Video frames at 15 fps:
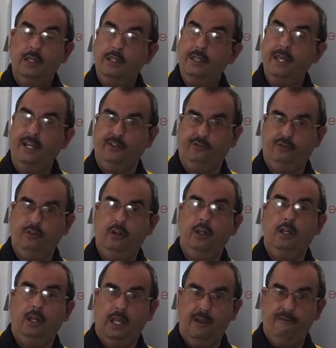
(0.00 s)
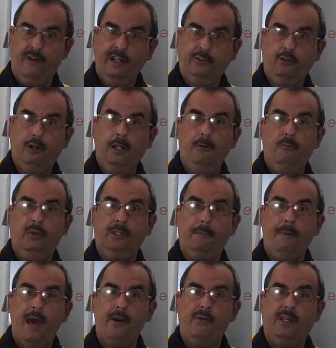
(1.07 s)
Yes, eventually when the
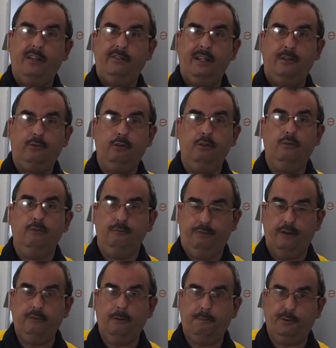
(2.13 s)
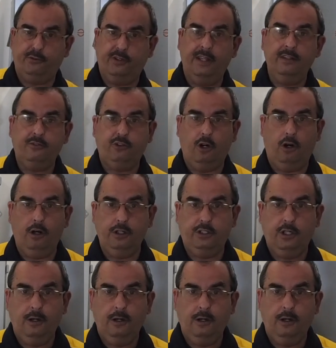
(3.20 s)
battery gets down to 50% charge,